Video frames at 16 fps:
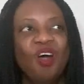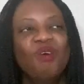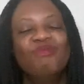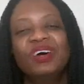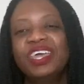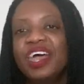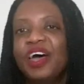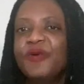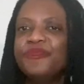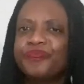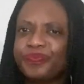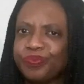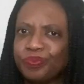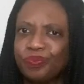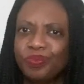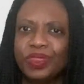But yeah,
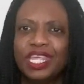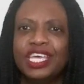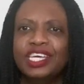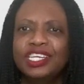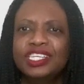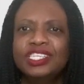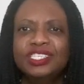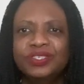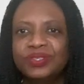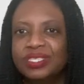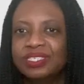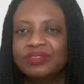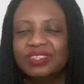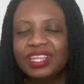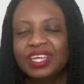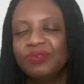and then this
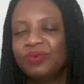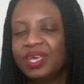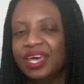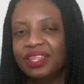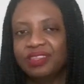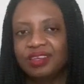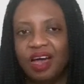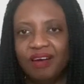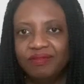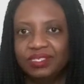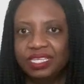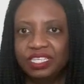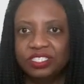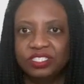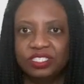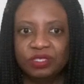is like, we had
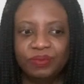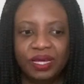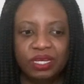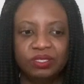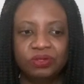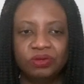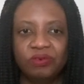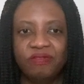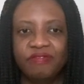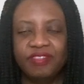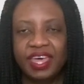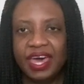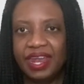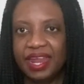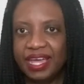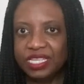conversations about sort of
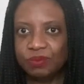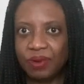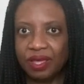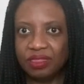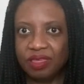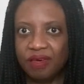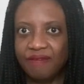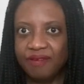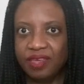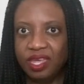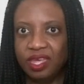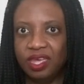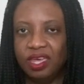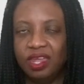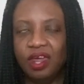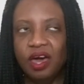that aspect of
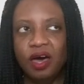it,